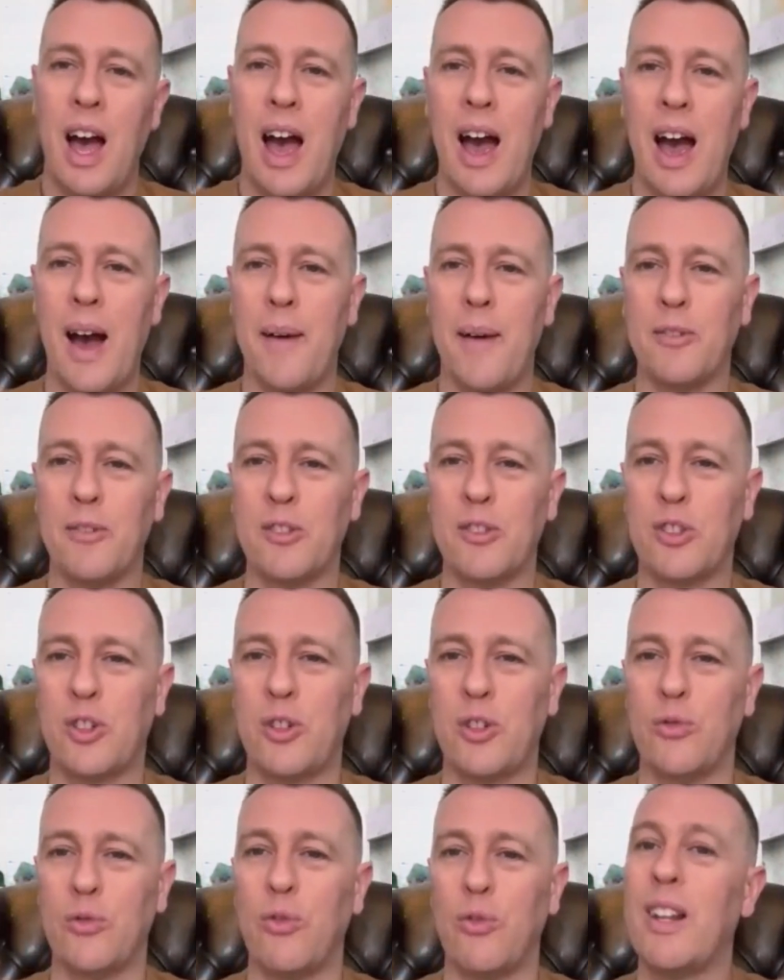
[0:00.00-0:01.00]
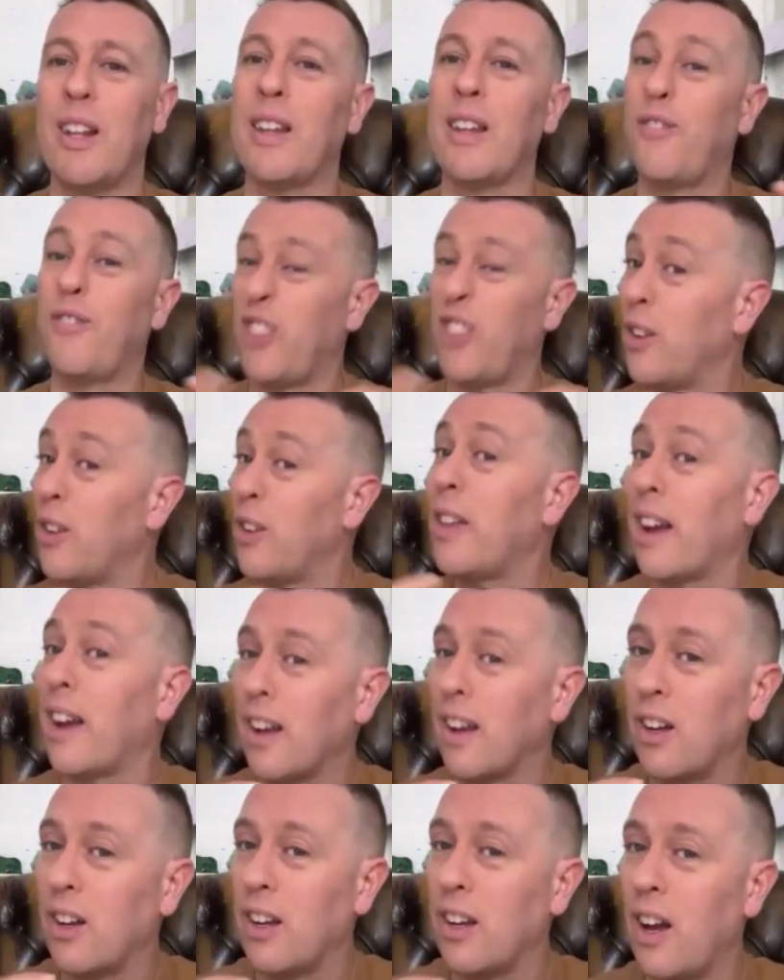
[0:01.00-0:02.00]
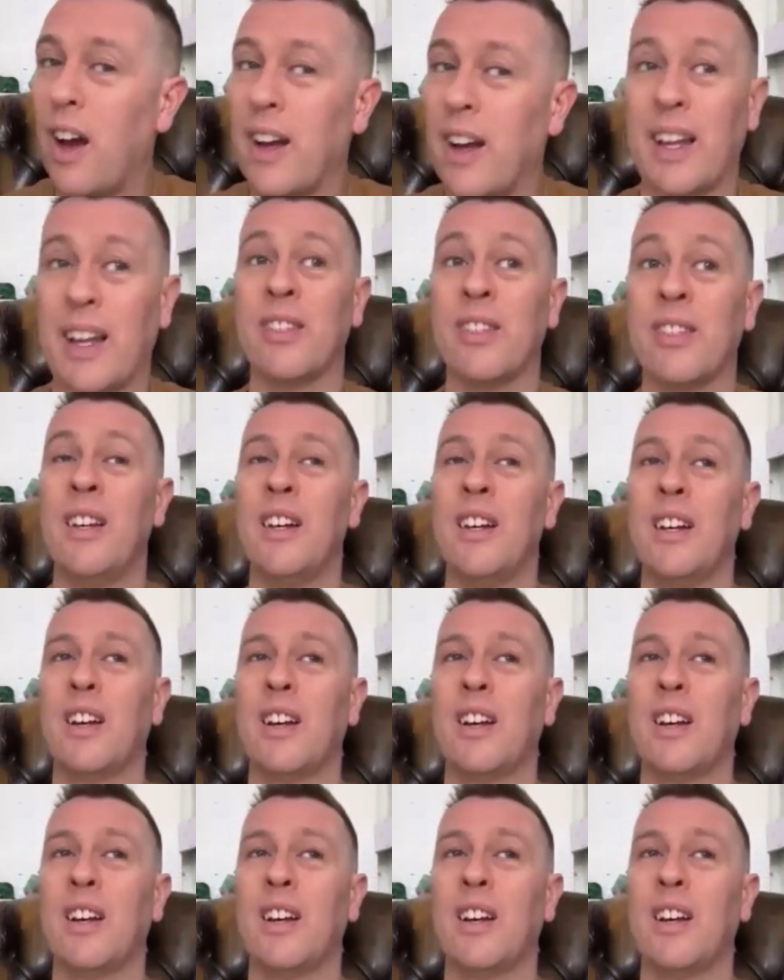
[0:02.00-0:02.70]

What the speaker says: to really feel that, I guess,